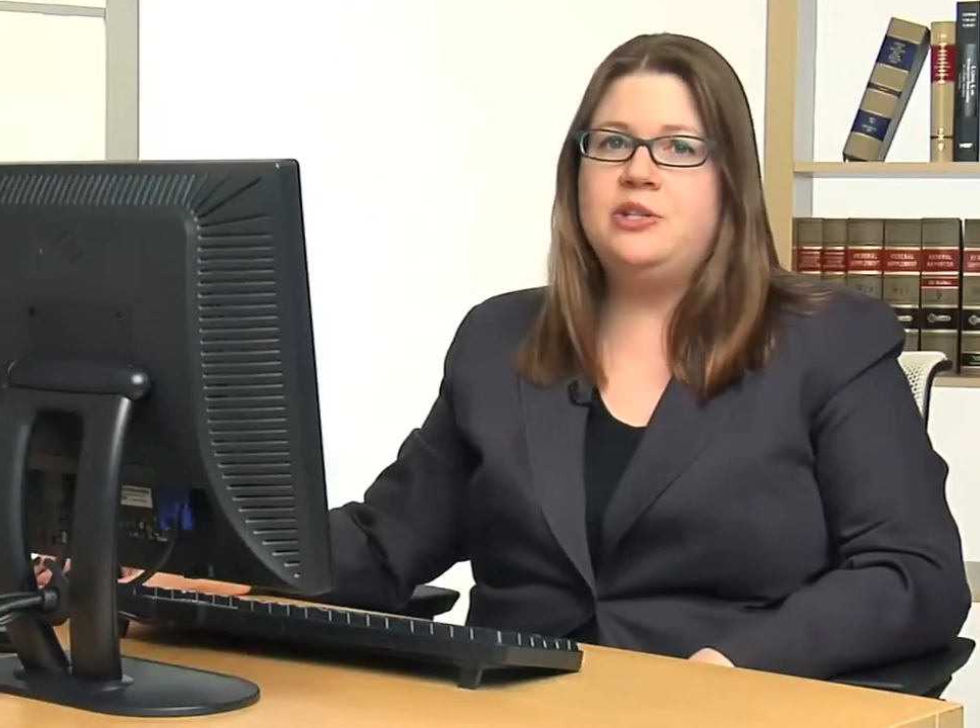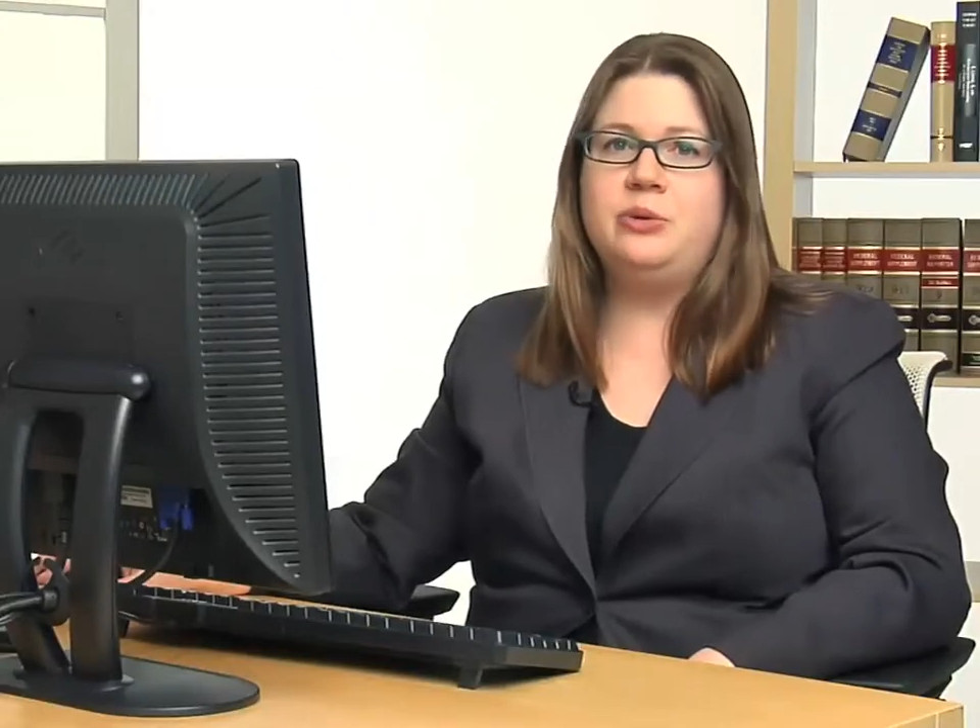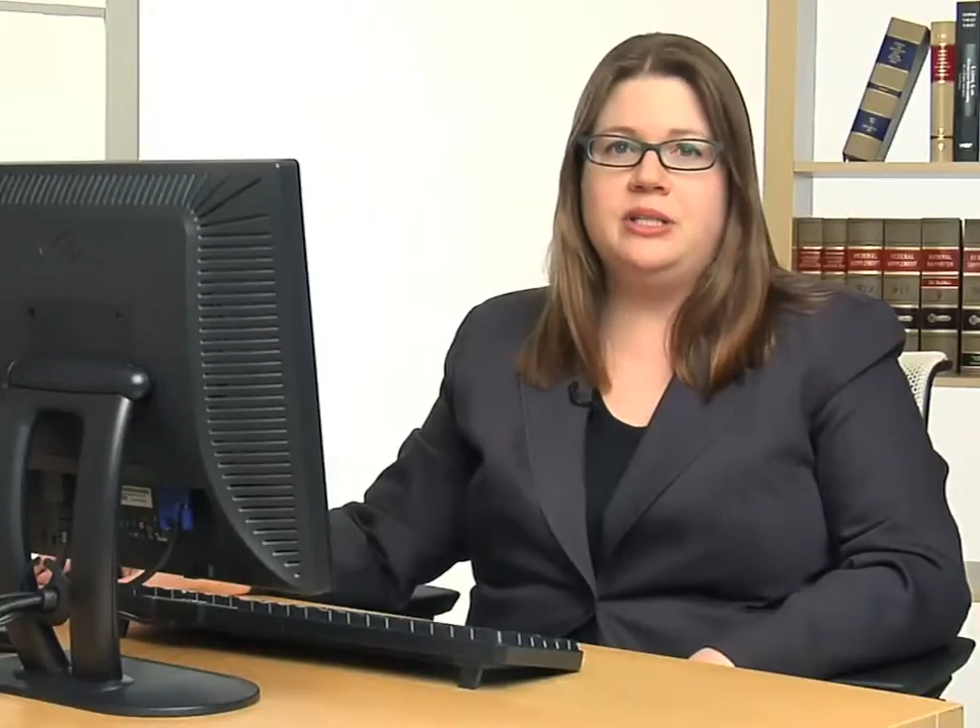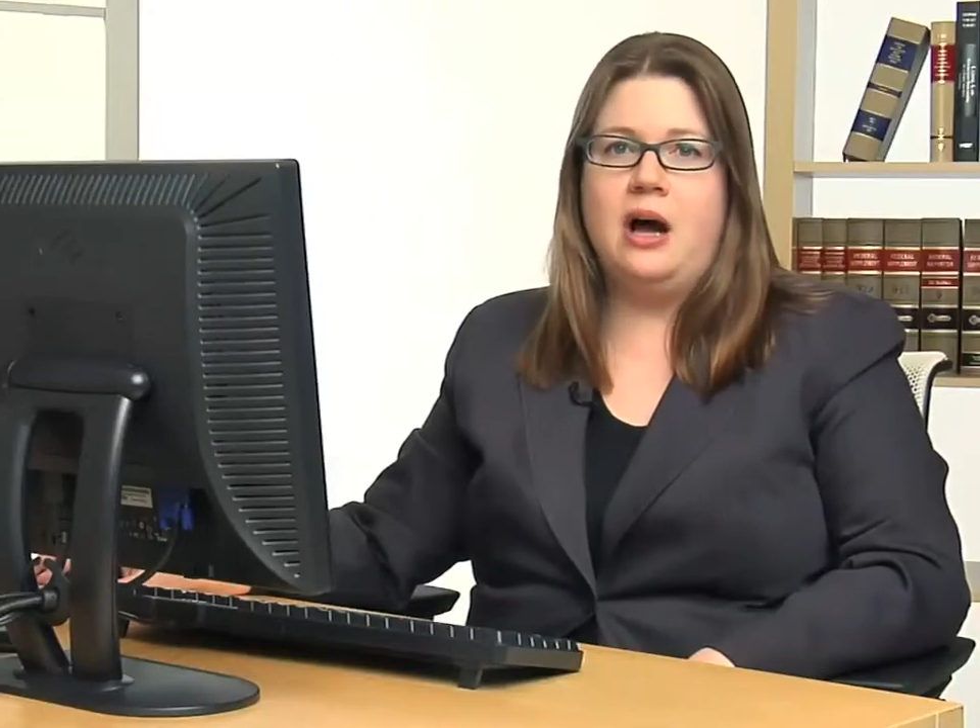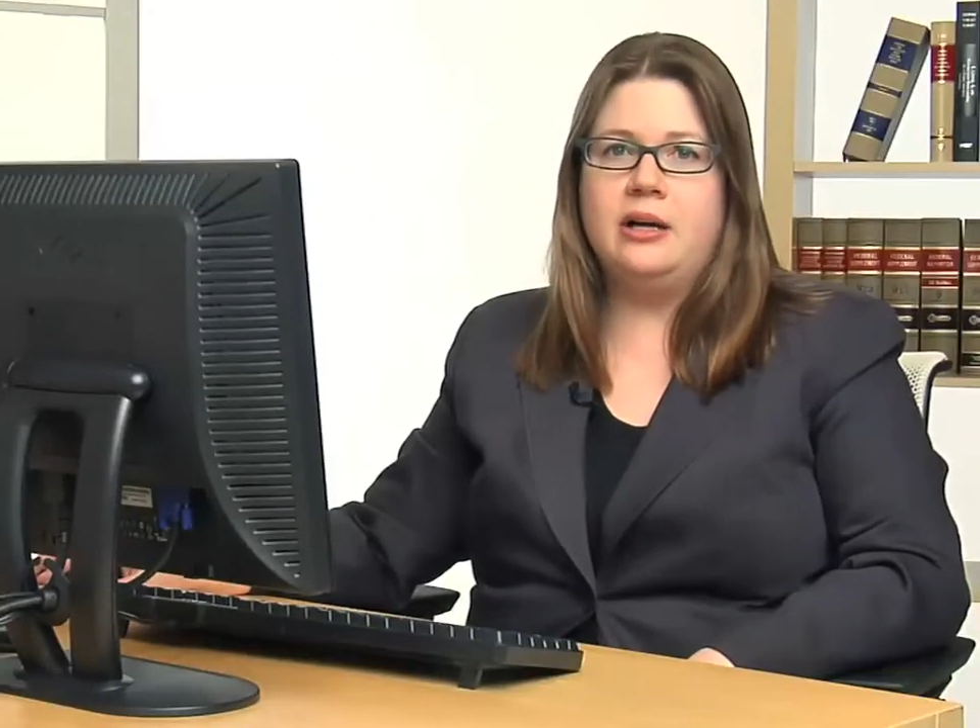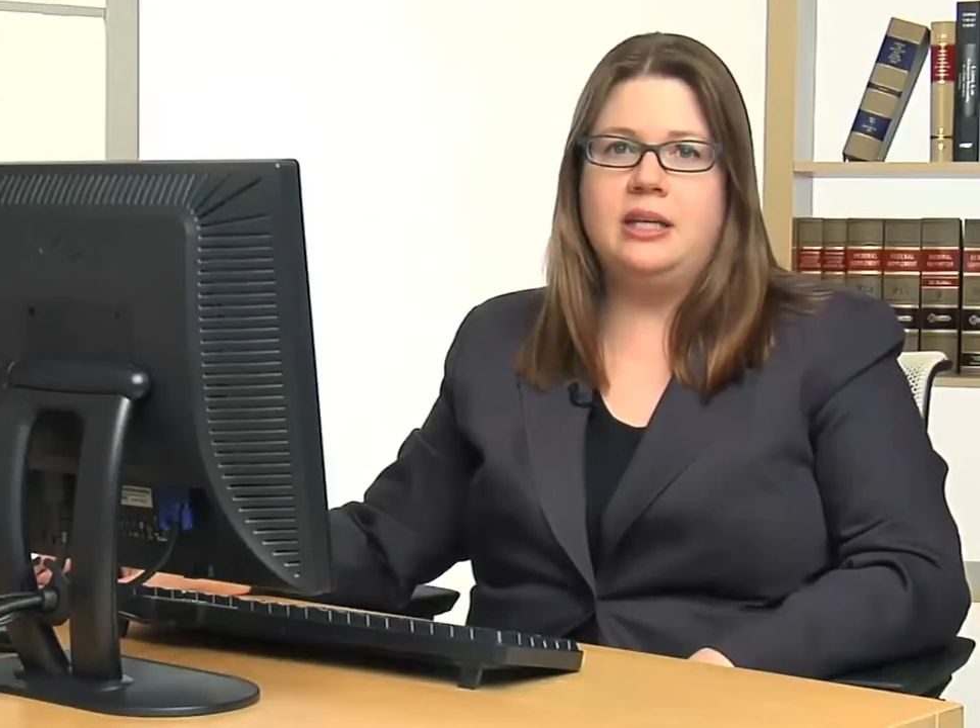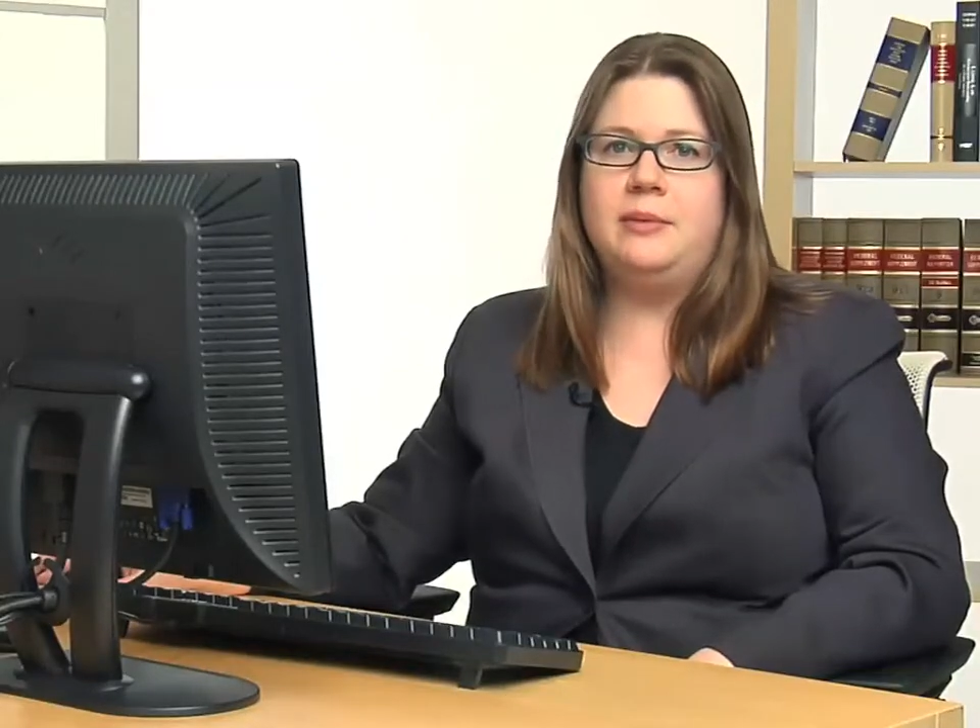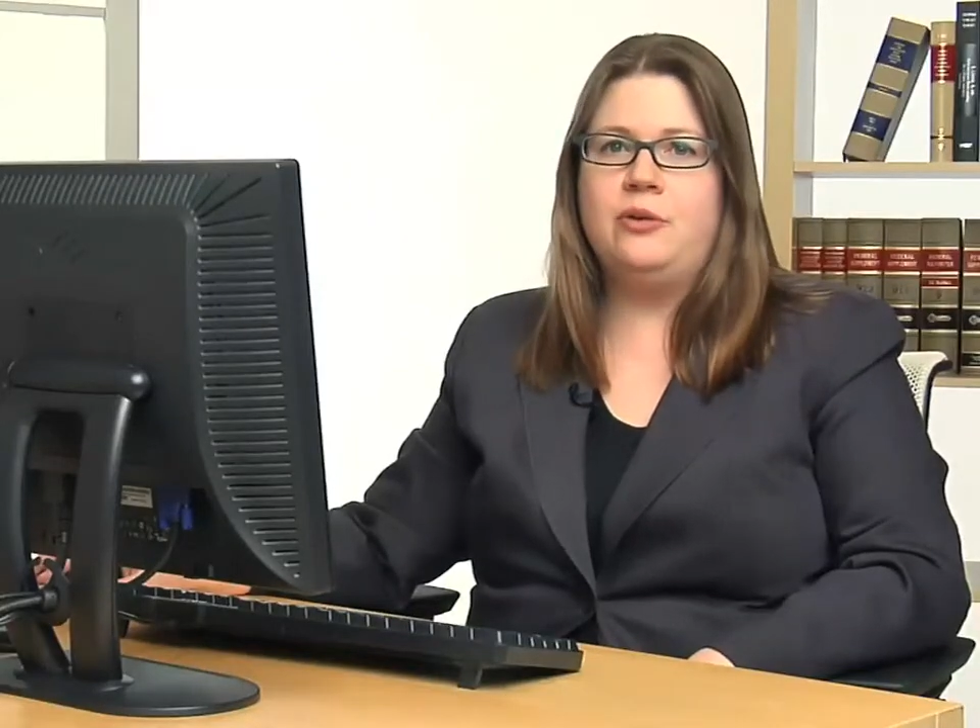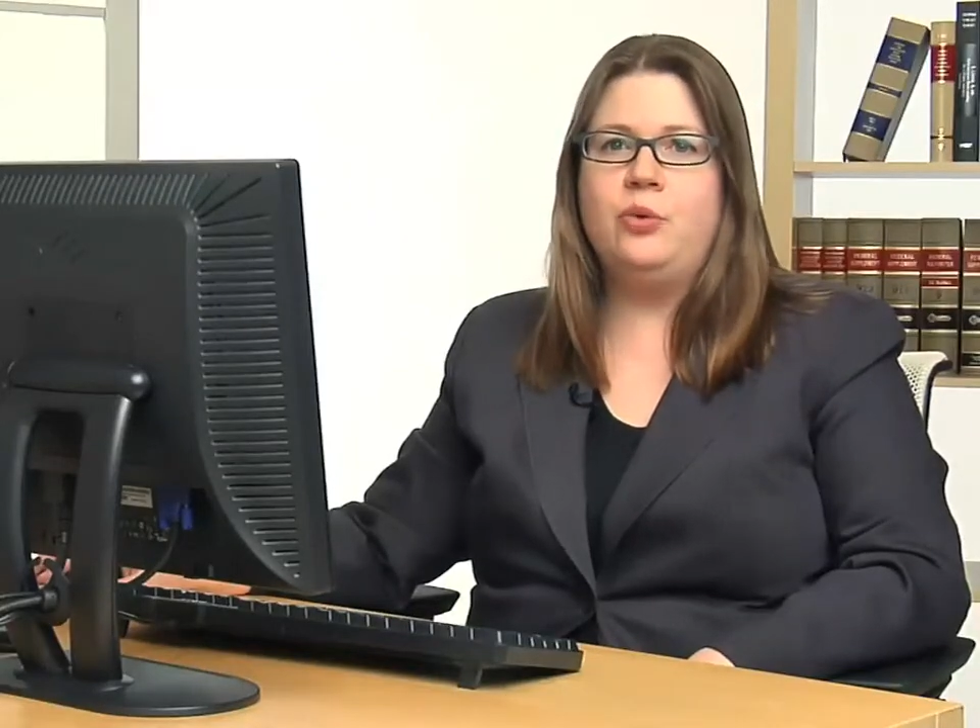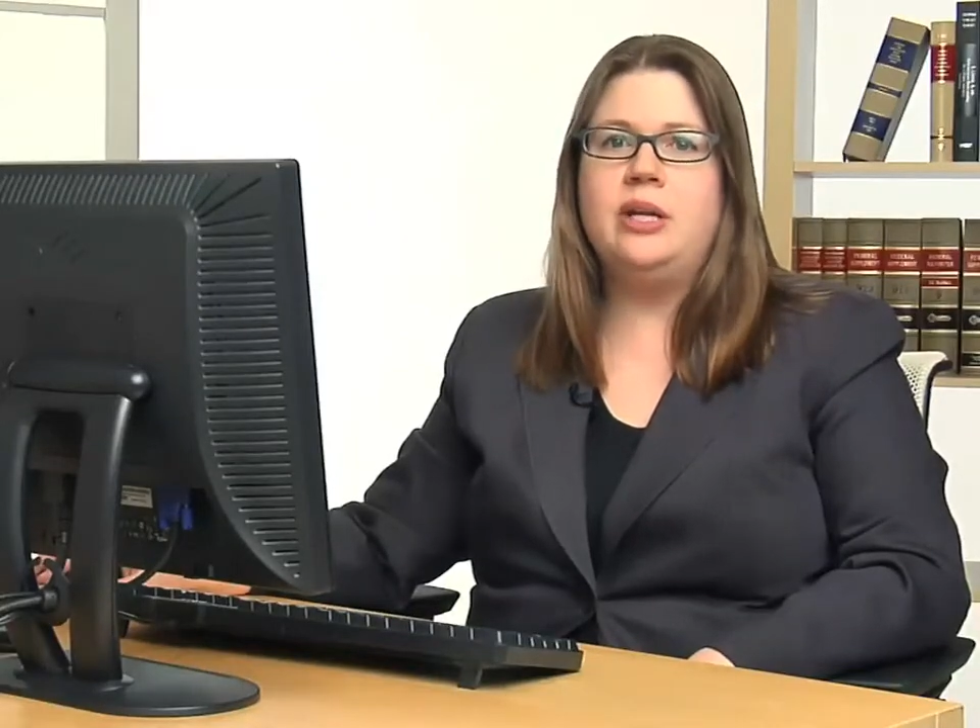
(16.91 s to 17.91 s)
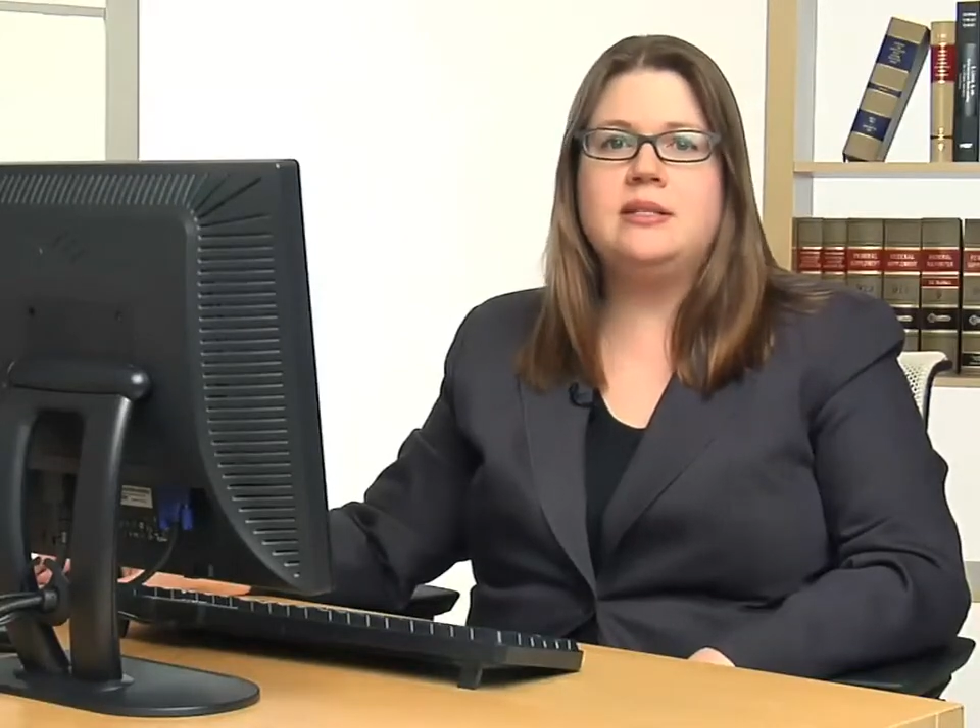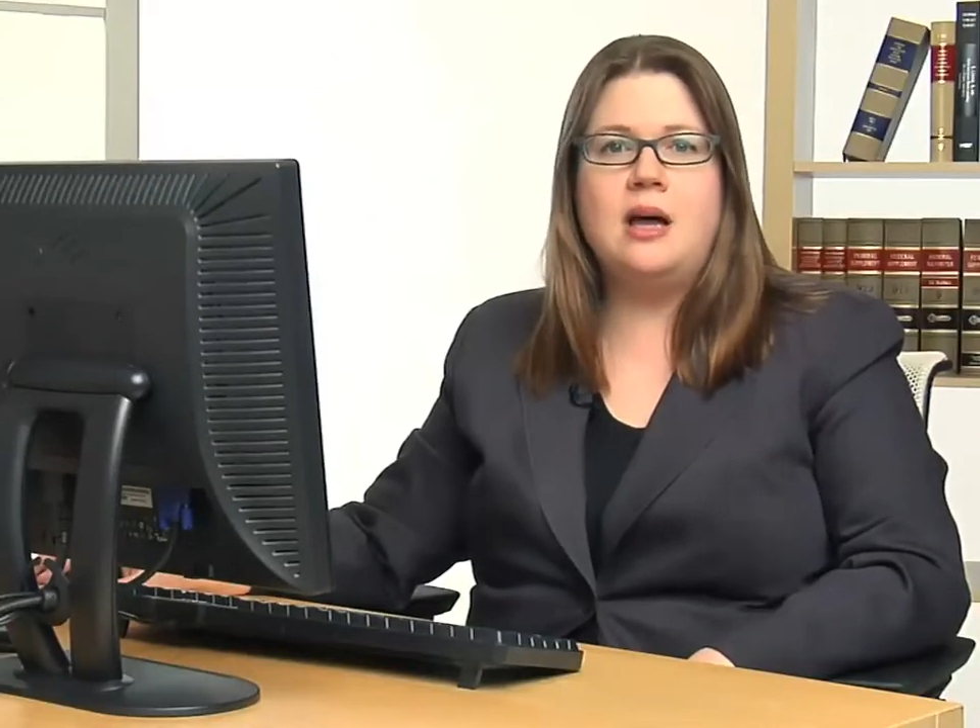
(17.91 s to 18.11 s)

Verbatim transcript: to a document when it's